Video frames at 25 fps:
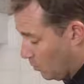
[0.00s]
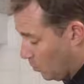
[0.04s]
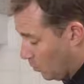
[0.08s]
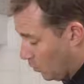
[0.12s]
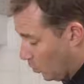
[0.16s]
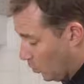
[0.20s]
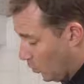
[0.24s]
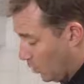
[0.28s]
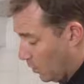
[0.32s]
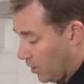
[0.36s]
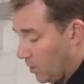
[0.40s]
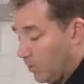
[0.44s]
and
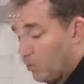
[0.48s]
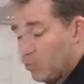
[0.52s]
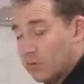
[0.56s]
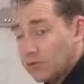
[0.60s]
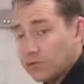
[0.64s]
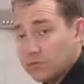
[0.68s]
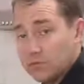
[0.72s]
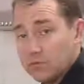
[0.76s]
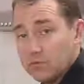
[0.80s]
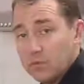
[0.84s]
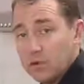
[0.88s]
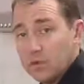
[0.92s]
more, it
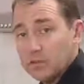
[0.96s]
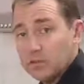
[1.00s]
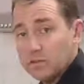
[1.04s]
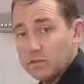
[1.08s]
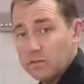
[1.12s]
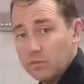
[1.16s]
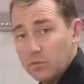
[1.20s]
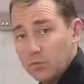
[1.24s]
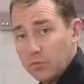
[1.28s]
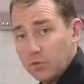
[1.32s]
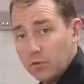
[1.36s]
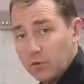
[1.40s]
means it runs
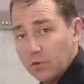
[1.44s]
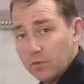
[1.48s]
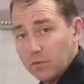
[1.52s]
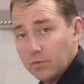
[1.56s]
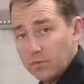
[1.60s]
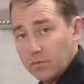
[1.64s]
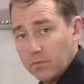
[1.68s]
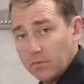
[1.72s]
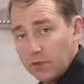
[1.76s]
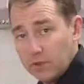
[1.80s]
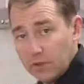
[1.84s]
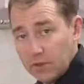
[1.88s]
for
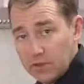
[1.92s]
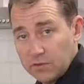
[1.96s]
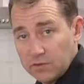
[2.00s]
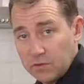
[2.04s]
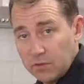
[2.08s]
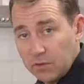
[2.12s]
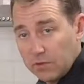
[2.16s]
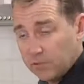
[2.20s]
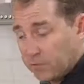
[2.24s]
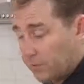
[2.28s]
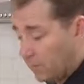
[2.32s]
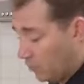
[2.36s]
more. Less
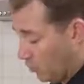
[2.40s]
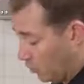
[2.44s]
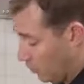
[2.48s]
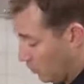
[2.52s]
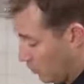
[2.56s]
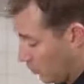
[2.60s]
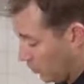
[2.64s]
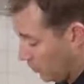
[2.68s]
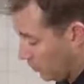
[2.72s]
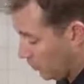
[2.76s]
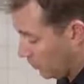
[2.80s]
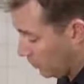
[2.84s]
coffee or
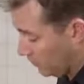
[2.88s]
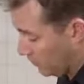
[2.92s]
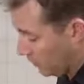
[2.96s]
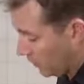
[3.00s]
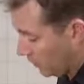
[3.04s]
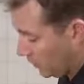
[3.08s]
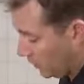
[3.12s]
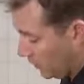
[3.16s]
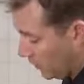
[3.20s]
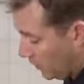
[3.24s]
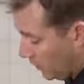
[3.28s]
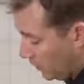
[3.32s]
more
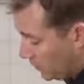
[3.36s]
coffee.